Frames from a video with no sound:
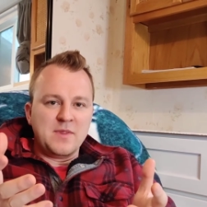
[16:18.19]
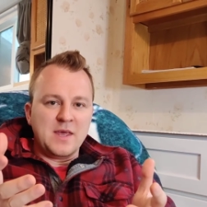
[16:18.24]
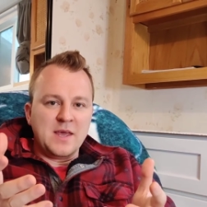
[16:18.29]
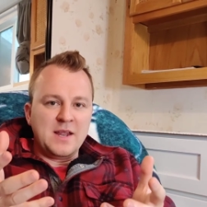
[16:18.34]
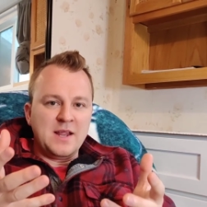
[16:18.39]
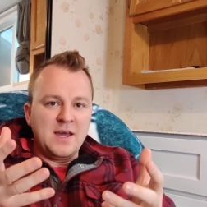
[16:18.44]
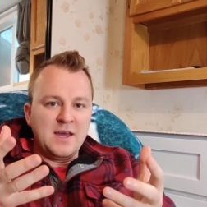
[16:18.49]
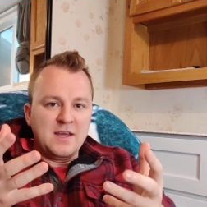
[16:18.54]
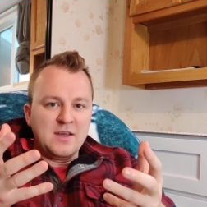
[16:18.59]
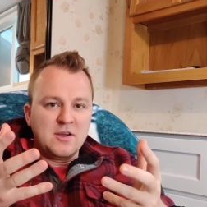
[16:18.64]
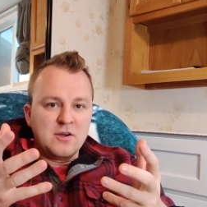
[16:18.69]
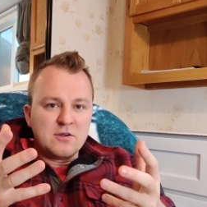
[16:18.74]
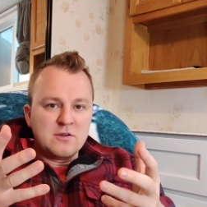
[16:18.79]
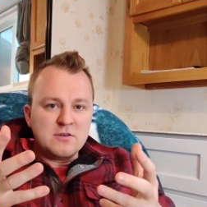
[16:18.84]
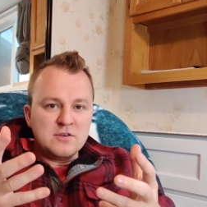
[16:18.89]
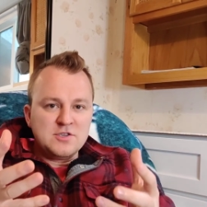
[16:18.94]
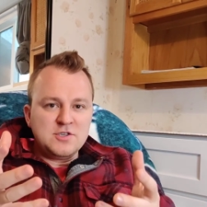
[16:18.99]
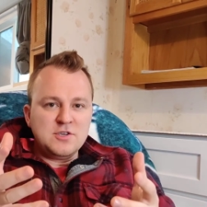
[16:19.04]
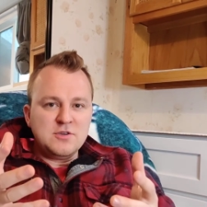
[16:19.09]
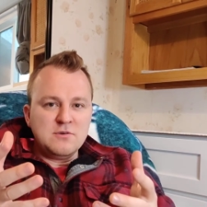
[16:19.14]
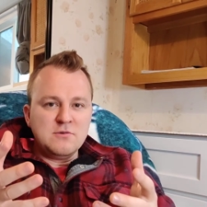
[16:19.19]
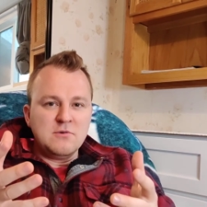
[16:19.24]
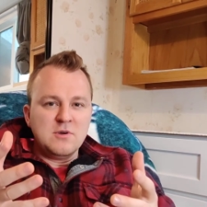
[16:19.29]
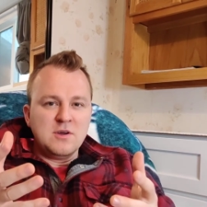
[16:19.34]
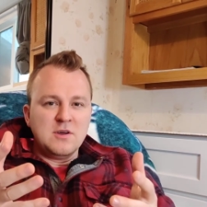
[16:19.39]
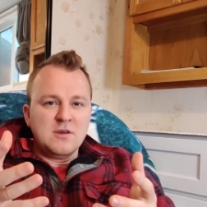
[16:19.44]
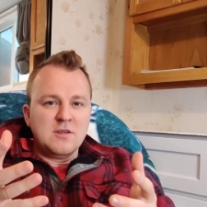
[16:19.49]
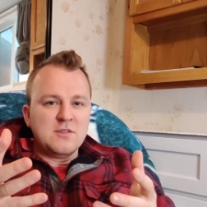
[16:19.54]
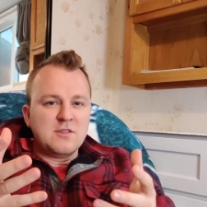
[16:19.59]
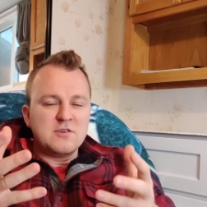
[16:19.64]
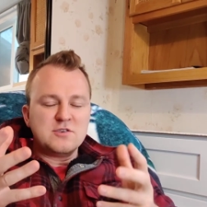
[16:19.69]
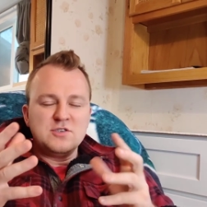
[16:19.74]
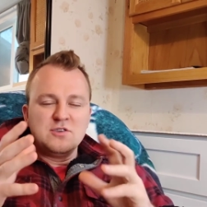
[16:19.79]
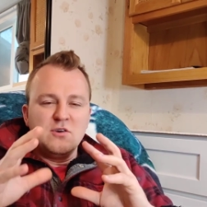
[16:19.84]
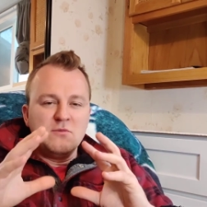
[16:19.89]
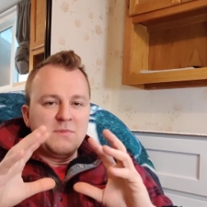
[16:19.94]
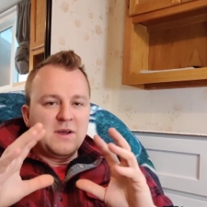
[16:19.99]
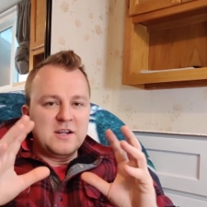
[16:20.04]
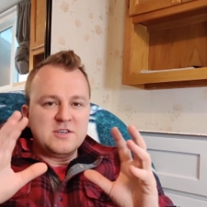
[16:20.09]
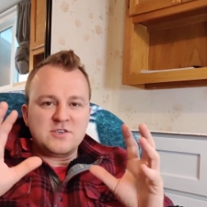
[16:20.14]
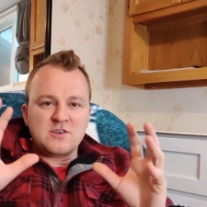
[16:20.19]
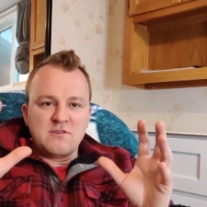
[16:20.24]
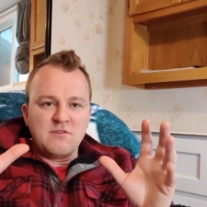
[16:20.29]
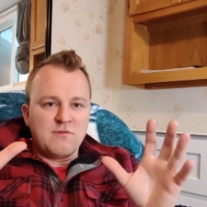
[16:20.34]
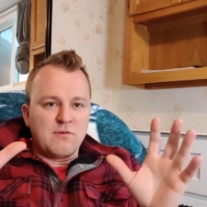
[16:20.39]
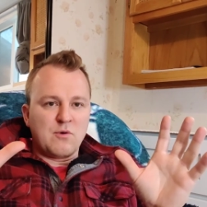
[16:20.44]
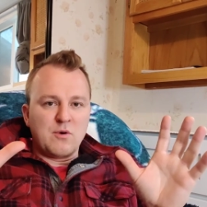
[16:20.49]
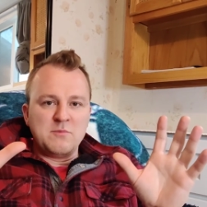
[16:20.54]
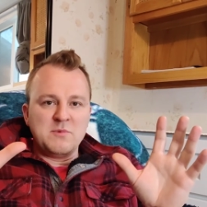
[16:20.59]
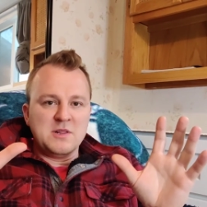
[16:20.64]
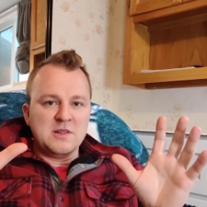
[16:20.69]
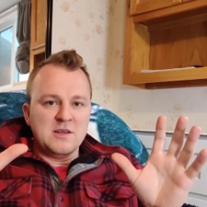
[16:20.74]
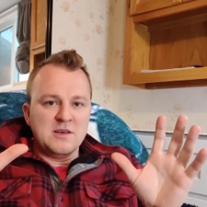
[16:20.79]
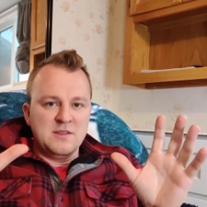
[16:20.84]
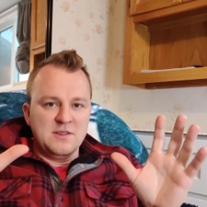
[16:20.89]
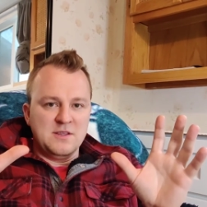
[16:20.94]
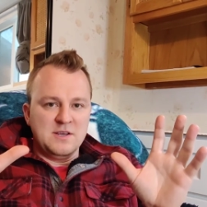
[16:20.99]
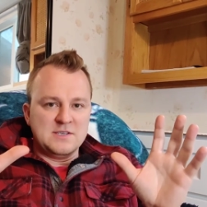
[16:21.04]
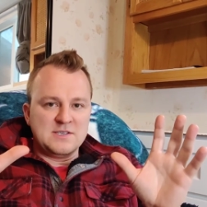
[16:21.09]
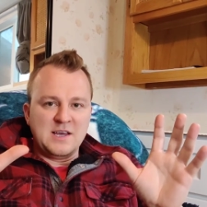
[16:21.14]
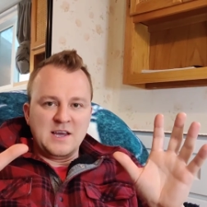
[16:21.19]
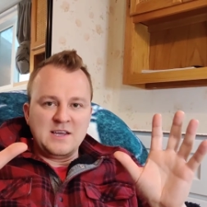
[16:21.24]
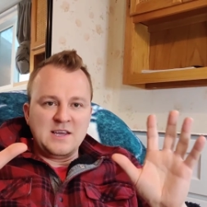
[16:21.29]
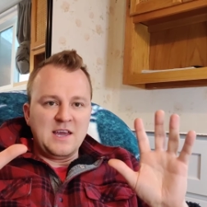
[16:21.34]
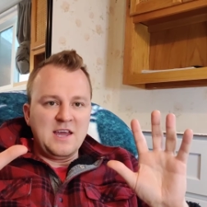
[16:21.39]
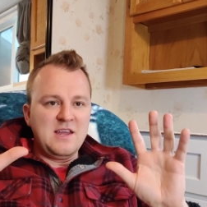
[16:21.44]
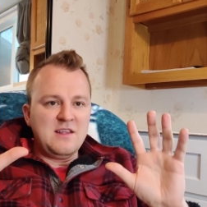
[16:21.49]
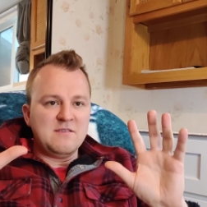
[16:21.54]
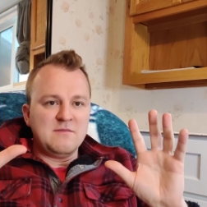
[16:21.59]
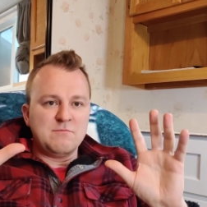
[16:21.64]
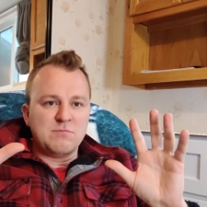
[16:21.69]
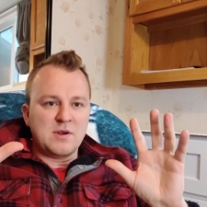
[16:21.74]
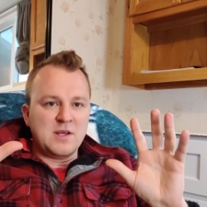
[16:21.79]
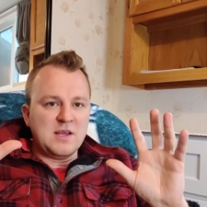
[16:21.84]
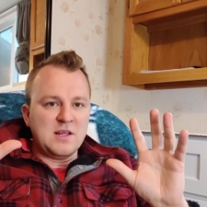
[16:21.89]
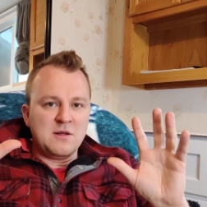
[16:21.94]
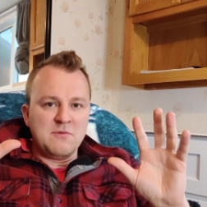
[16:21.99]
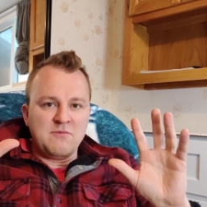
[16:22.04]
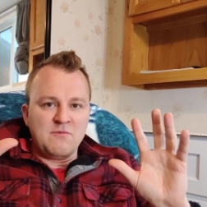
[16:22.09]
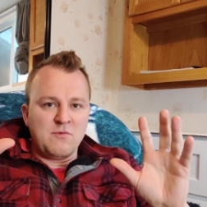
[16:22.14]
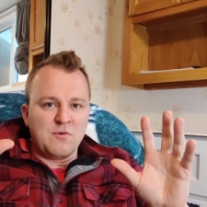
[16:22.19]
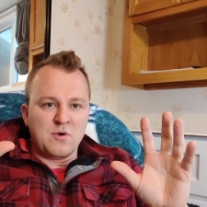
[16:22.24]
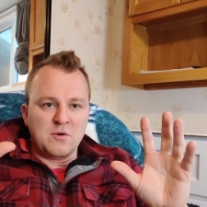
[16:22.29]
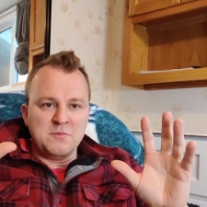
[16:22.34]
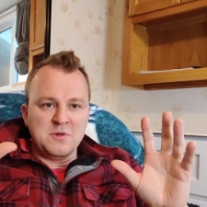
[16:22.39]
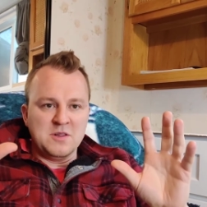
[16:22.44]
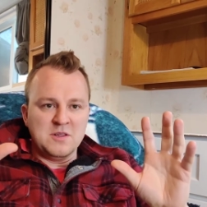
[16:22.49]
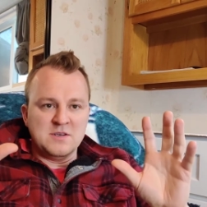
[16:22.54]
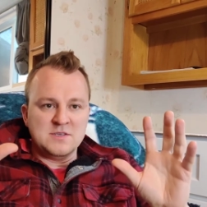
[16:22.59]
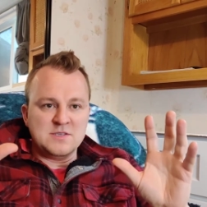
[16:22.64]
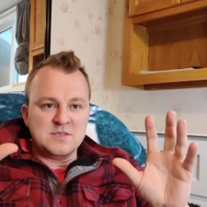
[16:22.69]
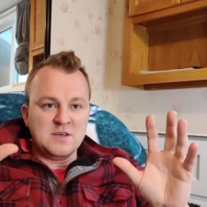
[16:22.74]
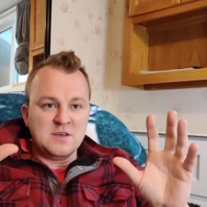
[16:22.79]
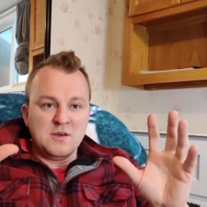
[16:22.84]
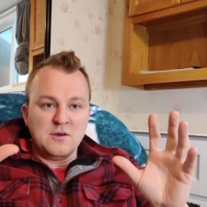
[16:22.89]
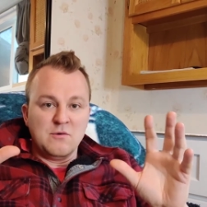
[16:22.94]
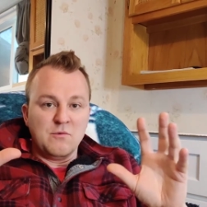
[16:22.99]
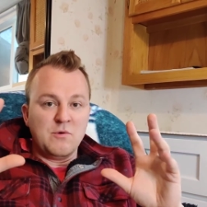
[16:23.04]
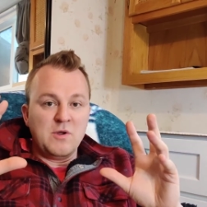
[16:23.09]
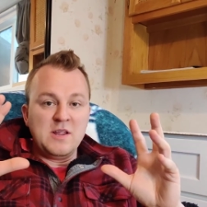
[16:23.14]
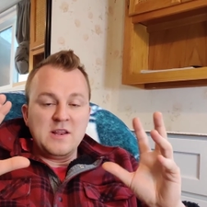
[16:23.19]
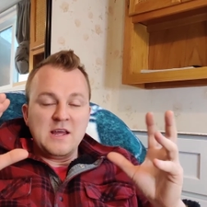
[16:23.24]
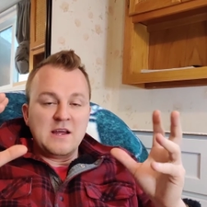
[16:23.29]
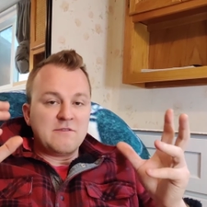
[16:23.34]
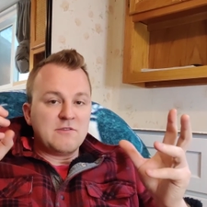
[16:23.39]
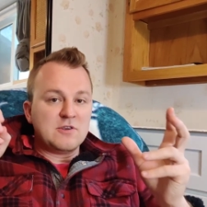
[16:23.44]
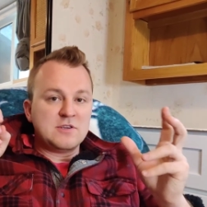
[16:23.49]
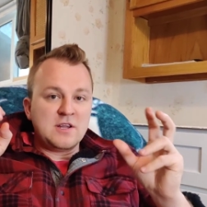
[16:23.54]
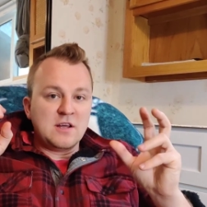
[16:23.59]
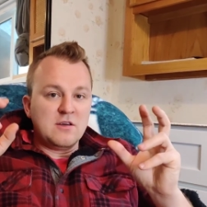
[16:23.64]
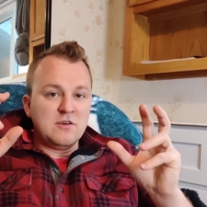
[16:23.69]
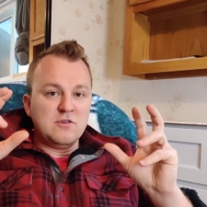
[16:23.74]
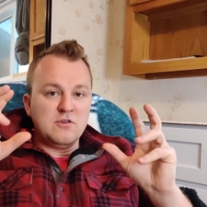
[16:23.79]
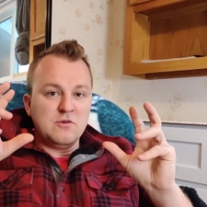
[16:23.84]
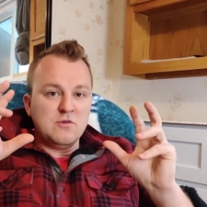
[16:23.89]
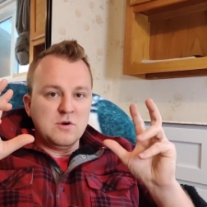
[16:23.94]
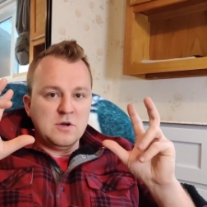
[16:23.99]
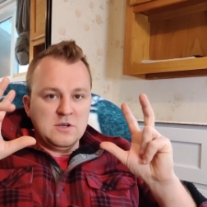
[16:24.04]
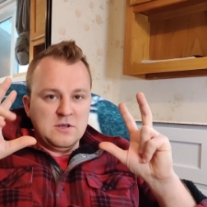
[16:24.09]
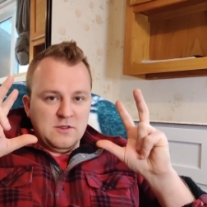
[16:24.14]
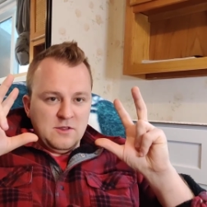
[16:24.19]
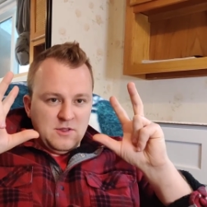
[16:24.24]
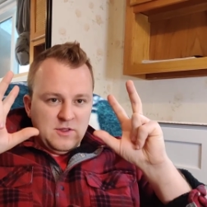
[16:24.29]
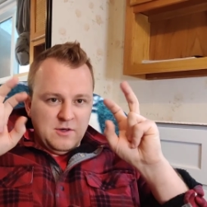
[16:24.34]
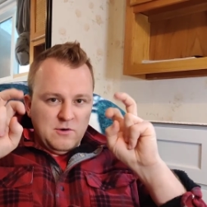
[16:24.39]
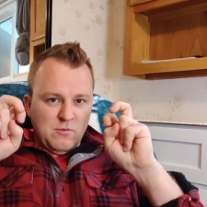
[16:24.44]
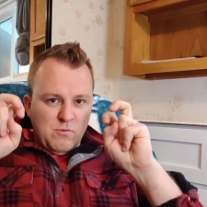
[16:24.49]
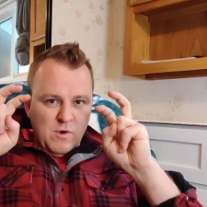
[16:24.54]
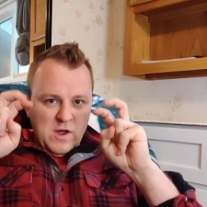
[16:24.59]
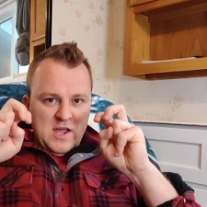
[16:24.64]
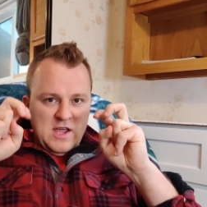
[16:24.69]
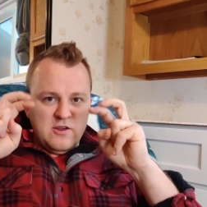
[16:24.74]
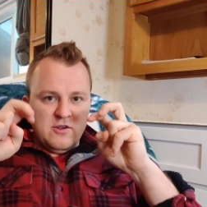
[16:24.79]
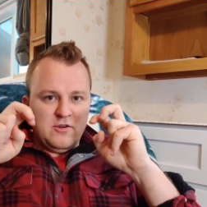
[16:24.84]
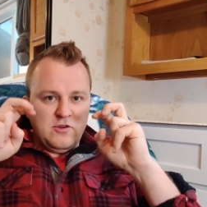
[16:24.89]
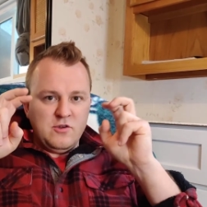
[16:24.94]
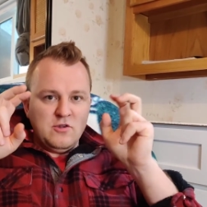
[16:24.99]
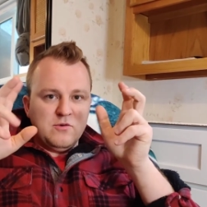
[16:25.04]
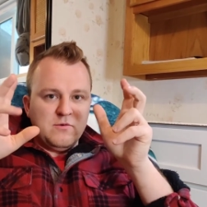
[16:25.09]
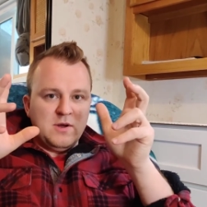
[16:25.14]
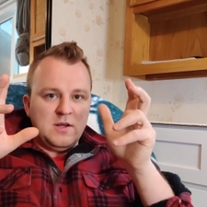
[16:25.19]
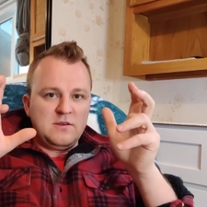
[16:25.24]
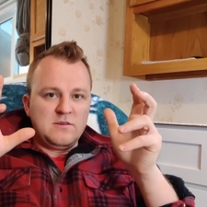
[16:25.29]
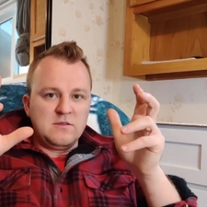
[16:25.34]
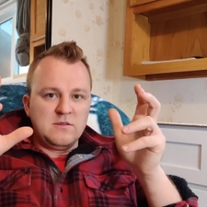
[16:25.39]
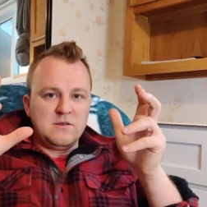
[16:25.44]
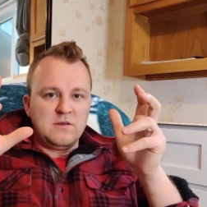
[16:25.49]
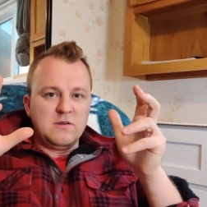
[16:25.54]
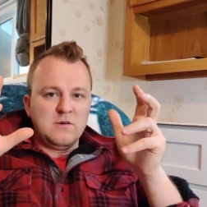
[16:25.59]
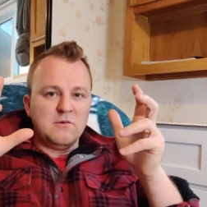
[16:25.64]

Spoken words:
And I encourage you. There's no magic formula in this. I hate bringing up formulas. We never tell you the way to do it.